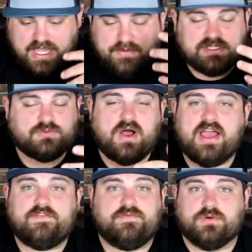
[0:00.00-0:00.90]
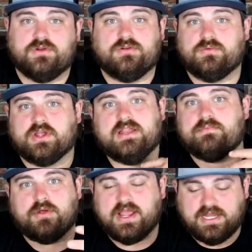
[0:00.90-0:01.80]
him and his wife were
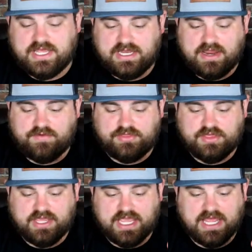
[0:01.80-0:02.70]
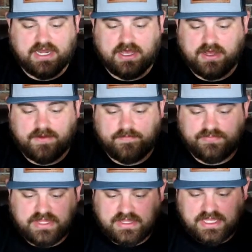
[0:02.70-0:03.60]
getting pregnant and everything.
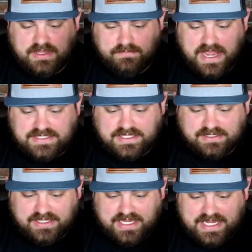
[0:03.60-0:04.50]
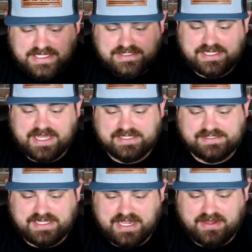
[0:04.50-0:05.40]
And basically he
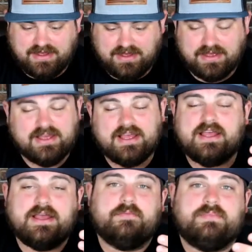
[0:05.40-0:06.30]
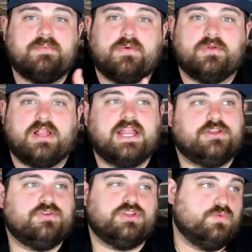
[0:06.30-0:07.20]
says that people were like,
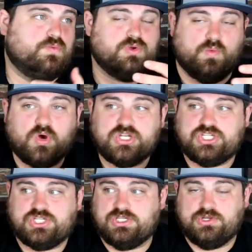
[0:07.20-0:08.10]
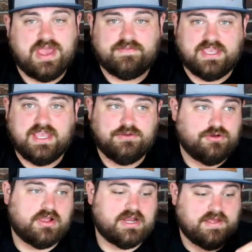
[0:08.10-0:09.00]
dude, once you have a kid,
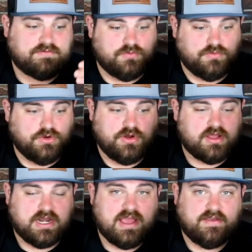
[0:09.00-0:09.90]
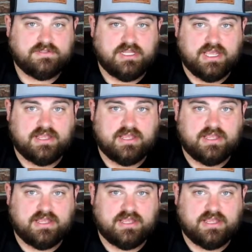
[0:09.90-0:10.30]
you're not gonna have